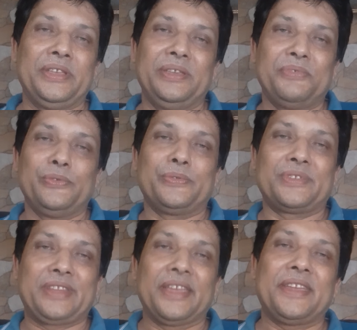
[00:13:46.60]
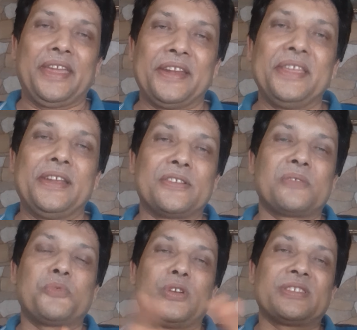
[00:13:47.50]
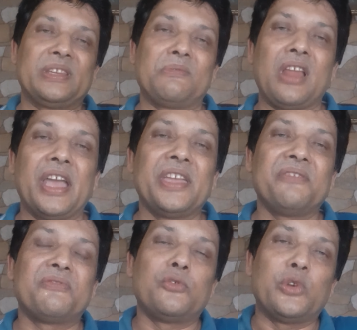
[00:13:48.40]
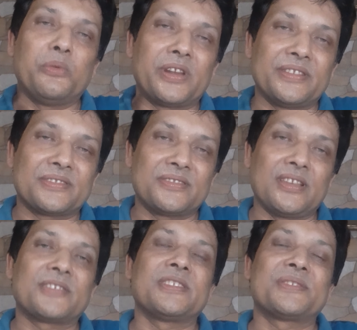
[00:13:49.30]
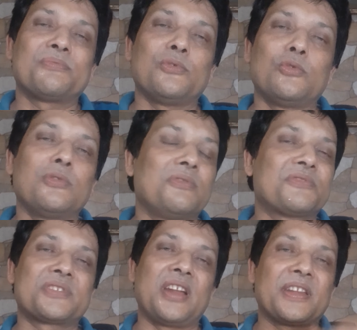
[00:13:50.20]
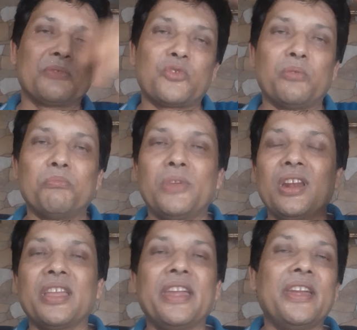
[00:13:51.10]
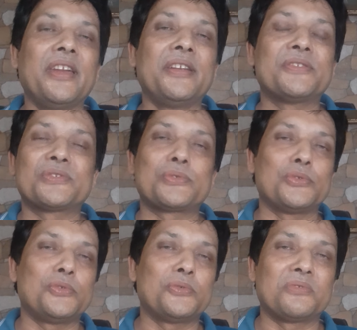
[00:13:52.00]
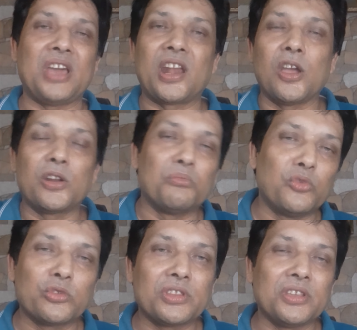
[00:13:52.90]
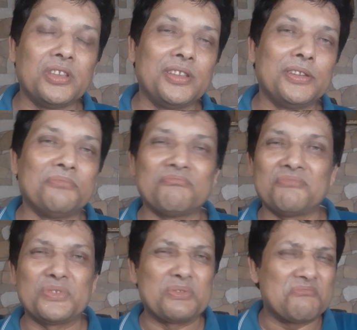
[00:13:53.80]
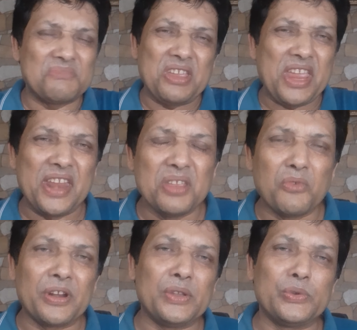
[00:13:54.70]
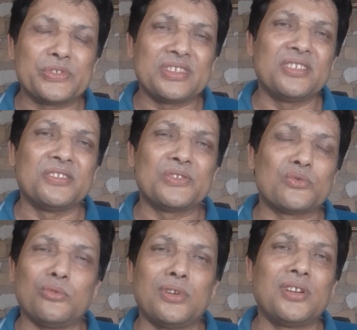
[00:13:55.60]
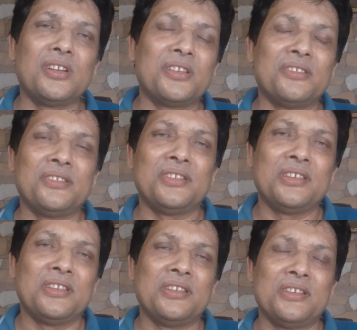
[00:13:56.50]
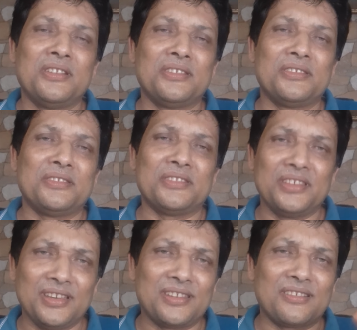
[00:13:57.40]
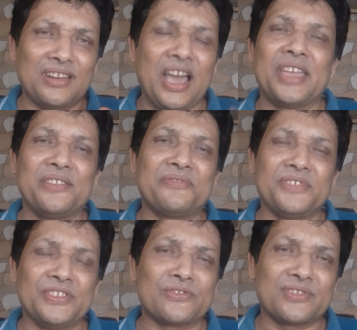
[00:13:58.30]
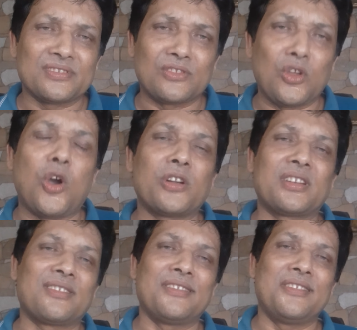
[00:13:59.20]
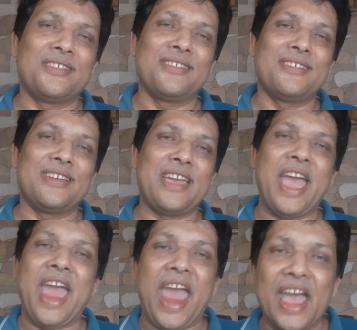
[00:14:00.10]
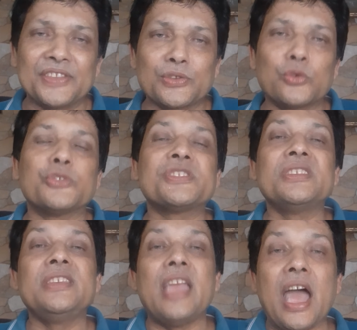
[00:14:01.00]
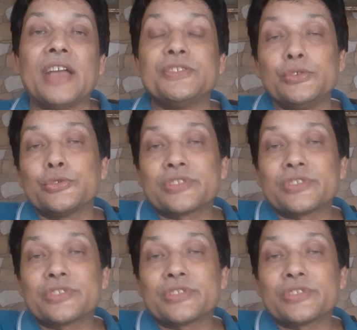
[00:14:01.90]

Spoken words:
If you take any entrepreneurship life, whoever is successful, starting from Bill Gates to Narayan Murthy, anybody you see in this world, their life is not as rosy as you